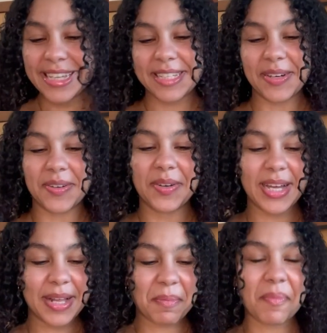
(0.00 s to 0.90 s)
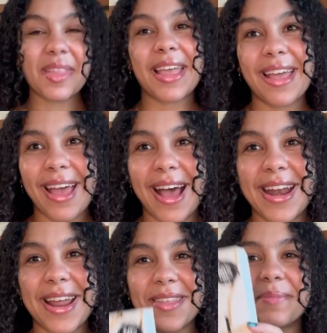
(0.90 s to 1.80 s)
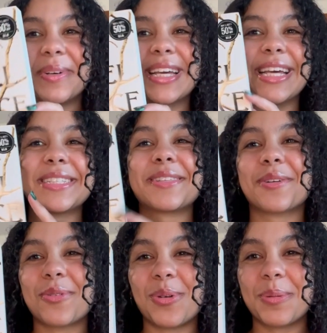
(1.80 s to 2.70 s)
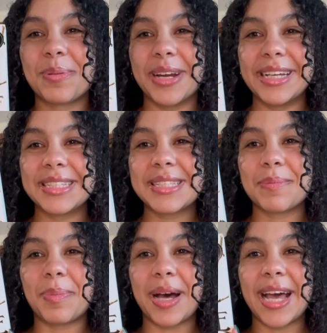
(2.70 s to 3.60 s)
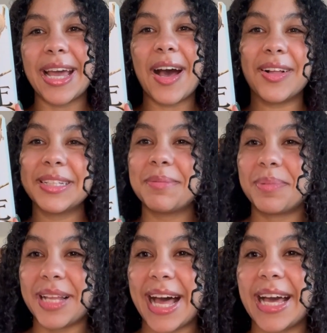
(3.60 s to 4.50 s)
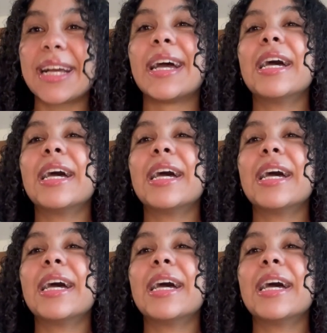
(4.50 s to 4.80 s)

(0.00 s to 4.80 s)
So another book is The Cruel Prince by Holly Black.